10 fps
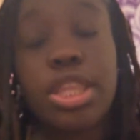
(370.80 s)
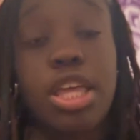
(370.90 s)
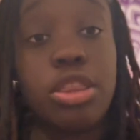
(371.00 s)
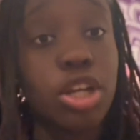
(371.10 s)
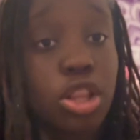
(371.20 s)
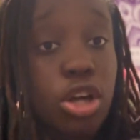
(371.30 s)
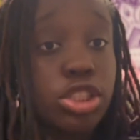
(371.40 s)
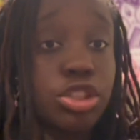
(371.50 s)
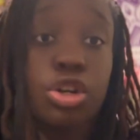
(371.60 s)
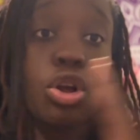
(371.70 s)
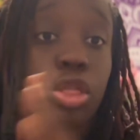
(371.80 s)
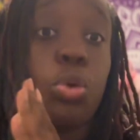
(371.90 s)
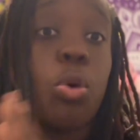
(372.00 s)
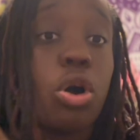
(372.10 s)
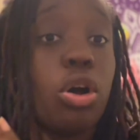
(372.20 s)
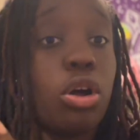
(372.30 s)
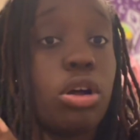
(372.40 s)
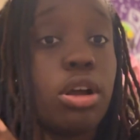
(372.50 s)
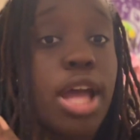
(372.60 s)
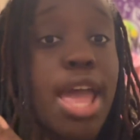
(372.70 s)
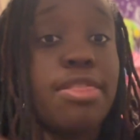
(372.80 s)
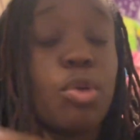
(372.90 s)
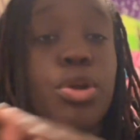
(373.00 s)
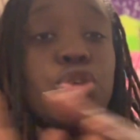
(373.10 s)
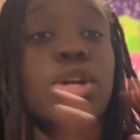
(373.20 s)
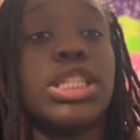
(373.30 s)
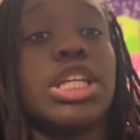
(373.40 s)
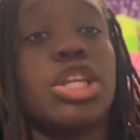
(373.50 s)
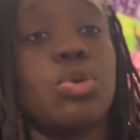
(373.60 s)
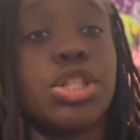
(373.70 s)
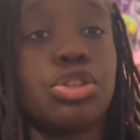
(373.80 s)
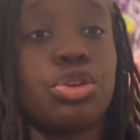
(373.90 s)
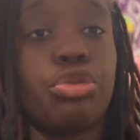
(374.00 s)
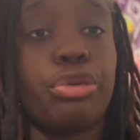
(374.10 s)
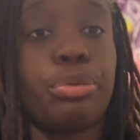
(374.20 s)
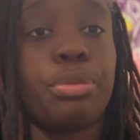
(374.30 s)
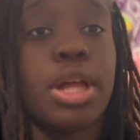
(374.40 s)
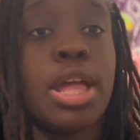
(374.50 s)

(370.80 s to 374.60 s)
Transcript: the closets are on the wall, and then when you continue into the room,